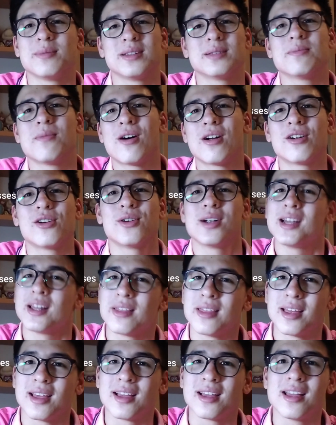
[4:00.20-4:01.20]
to be smart or
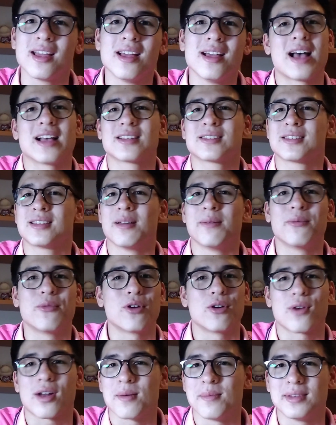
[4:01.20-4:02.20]
anything to ask them
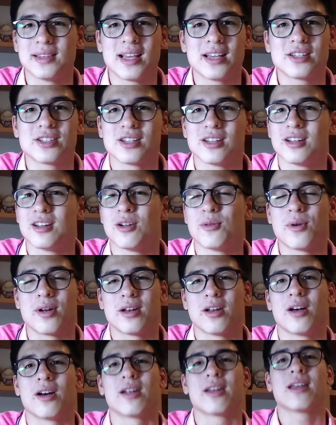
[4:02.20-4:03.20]
for a recommendation or
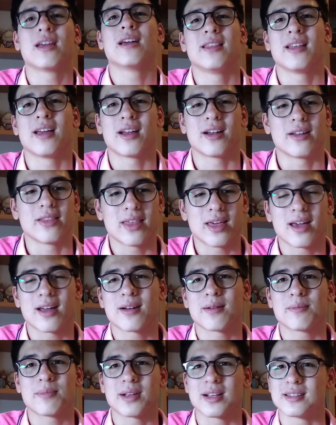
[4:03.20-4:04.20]
whatnot. They're
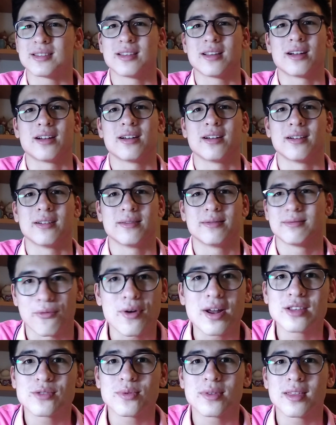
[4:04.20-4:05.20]
there because you're
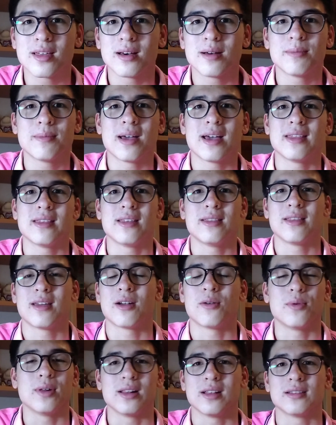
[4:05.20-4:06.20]
friends with them and then
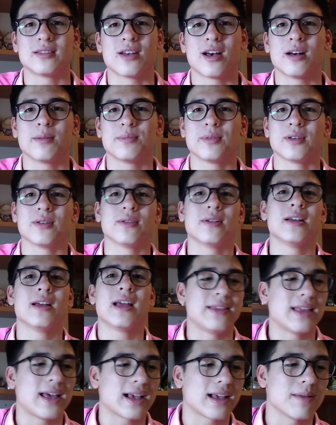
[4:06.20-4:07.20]
they're willing to help you,
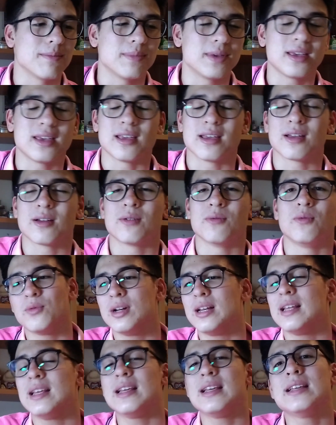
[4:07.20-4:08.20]
and that can be a
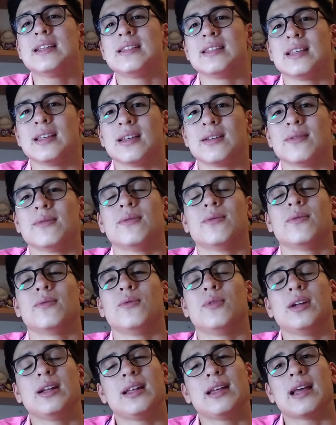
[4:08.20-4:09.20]
really easy,
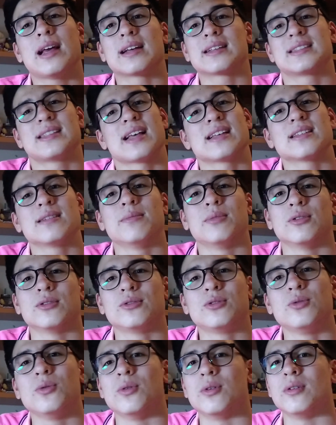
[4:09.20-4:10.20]
really accessible
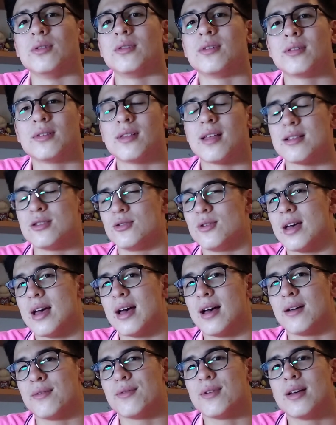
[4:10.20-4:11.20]
tool that you
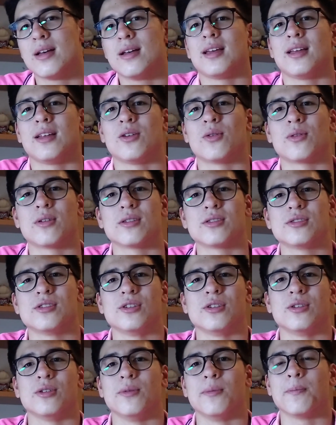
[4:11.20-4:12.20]
have in order
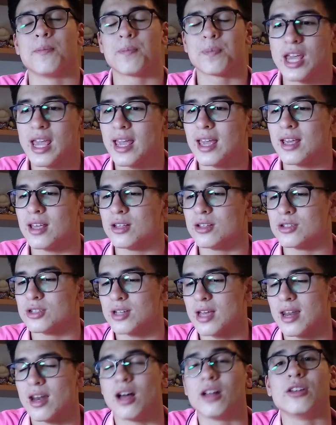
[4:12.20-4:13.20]
to change
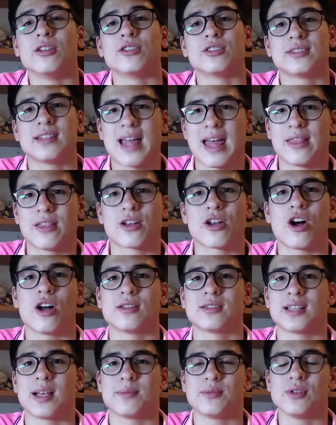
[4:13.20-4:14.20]
and understand the
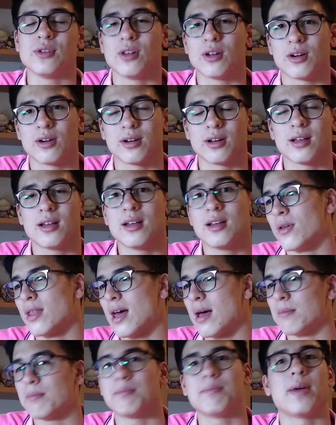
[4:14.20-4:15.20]
concepts you learn for
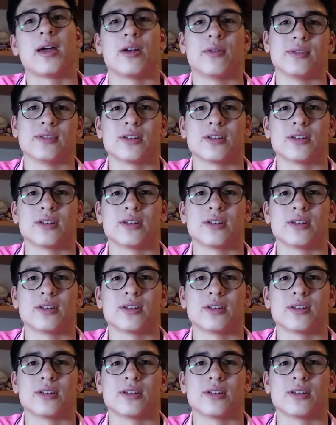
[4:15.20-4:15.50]
that better